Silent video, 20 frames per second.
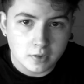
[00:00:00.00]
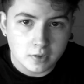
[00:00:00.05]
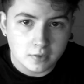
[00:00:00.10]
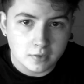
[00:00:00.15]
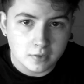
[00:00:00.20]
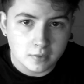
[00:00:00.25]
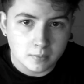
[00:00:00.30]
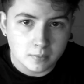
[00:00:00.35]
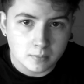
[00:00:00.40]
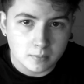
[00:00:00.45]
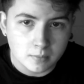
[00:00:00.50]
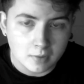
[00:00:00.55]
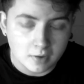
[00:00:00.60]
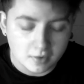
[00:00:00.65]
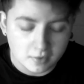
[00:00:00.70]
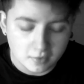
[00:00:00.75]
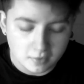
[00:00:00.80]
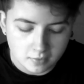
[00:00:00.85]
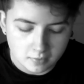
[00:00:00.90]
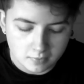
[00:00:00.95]
into
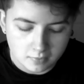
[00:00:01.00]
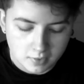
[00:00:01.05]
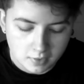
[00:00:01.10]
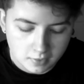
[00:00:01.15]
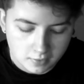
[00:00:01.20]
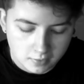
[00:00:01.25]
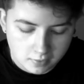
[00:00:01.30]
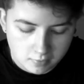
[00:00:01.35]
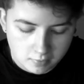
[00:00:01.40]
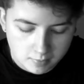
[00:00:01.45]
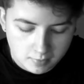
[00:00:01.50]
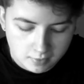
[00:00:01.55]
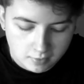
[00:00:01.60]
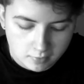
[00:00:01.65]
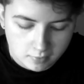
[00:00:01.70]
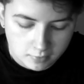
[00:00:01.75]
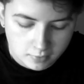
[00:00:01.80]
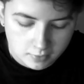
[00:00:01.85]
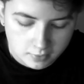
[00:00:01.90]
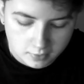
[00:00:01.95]
masses of detail about
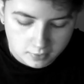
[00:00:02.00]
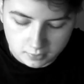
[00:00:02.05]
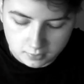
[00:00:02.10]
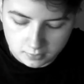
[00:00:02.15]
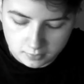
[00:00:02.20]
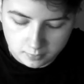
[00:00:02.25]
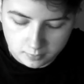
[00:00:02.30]
everything,